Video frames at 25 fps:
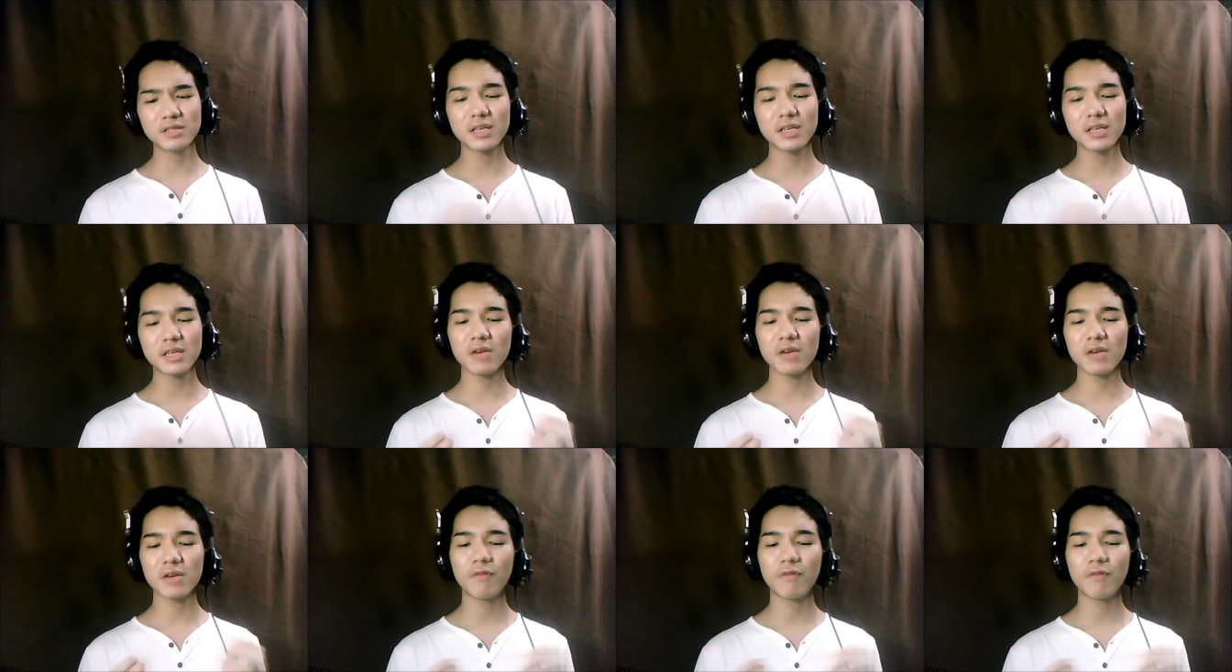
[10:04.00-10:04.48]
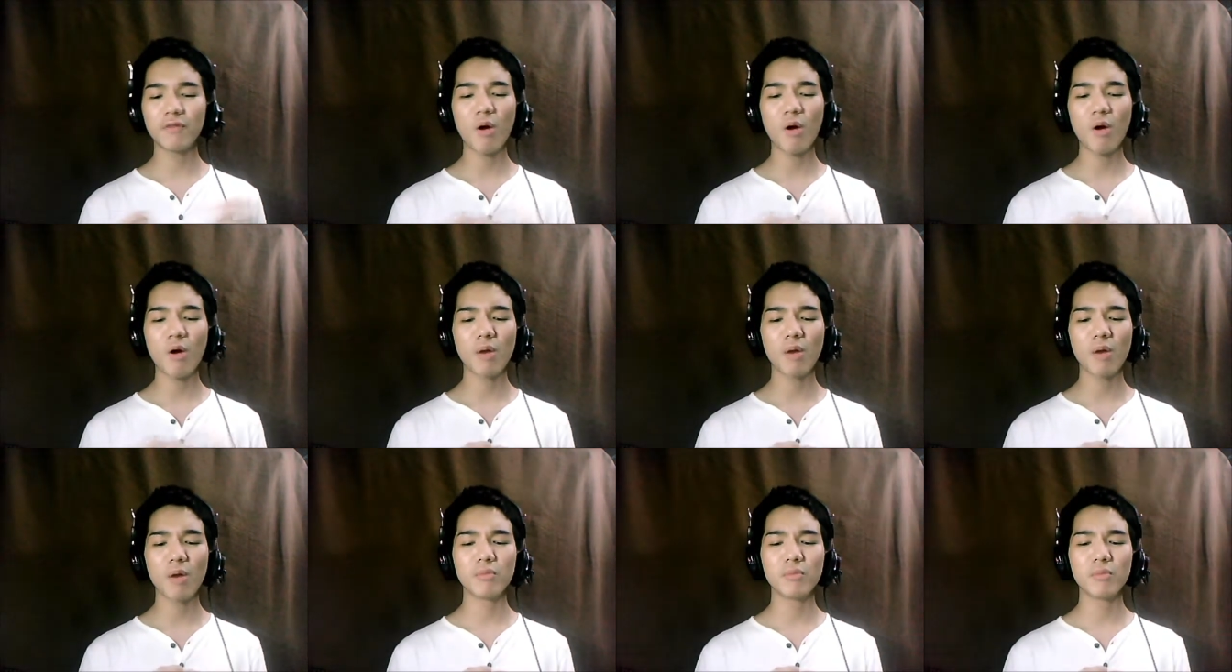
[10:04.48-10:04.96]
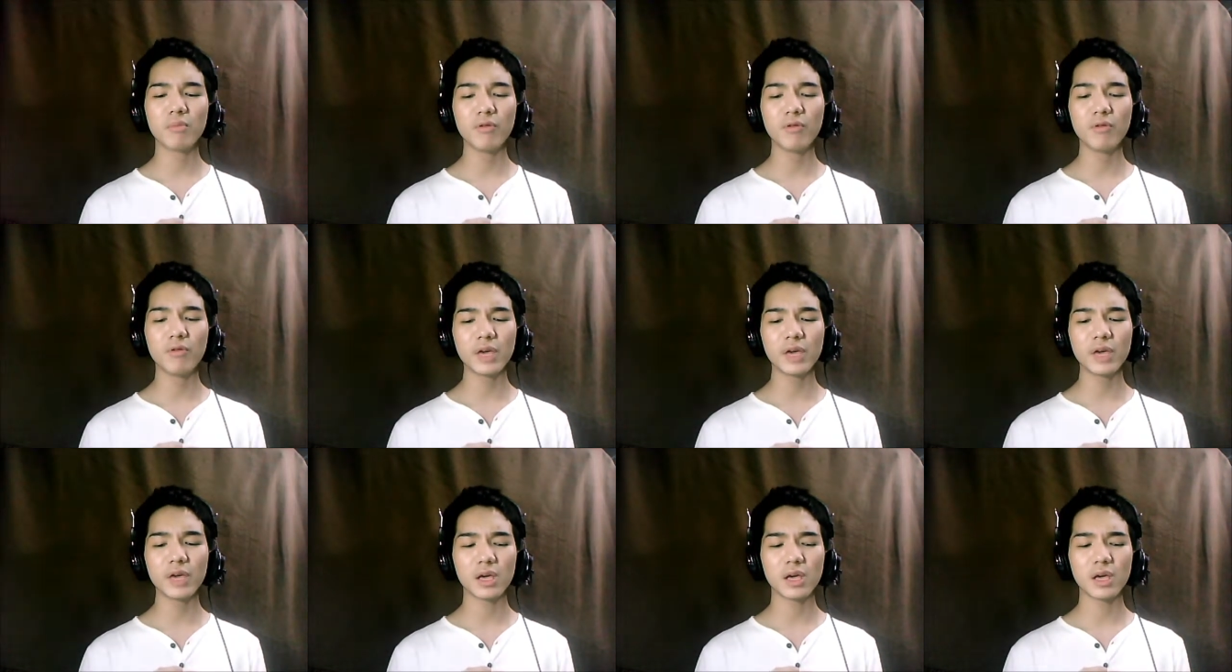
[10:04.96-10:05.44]
skill for
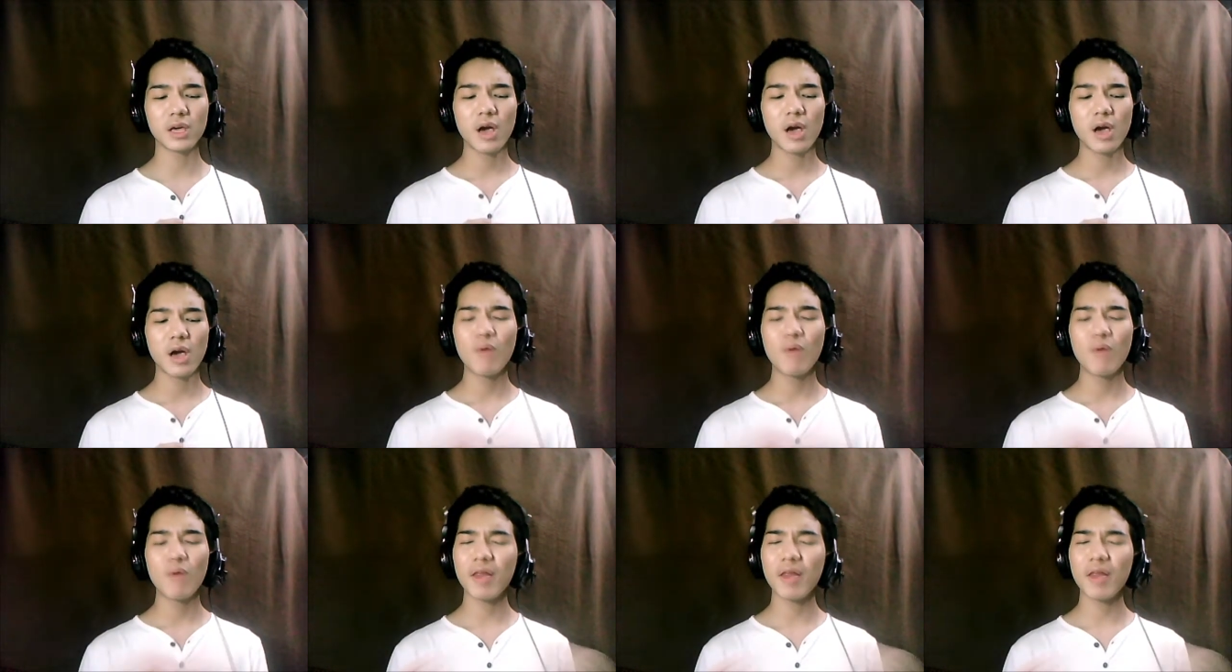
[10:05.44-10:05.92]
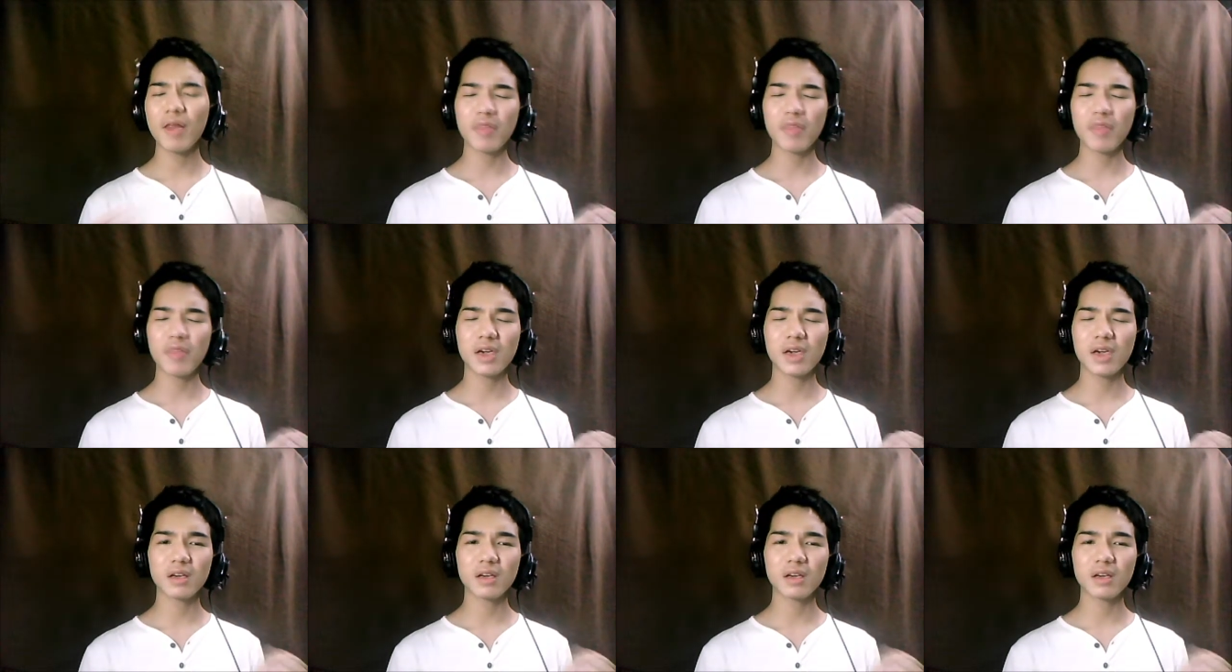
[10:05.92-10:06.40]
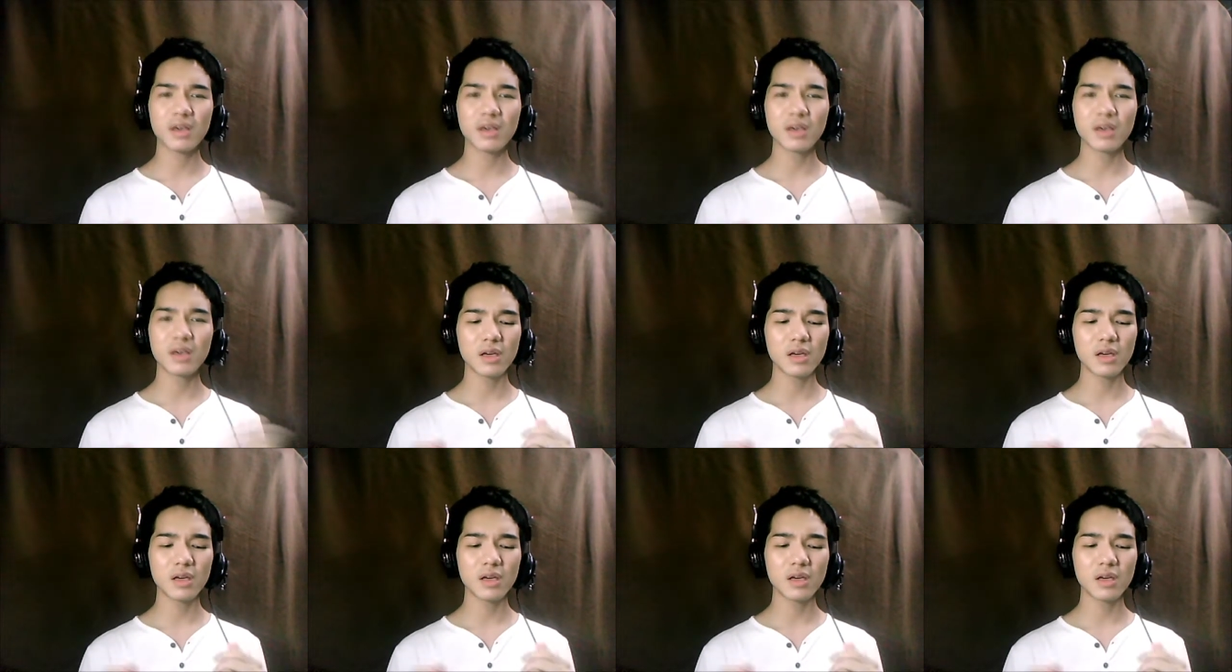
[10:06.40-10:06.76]
movie one thing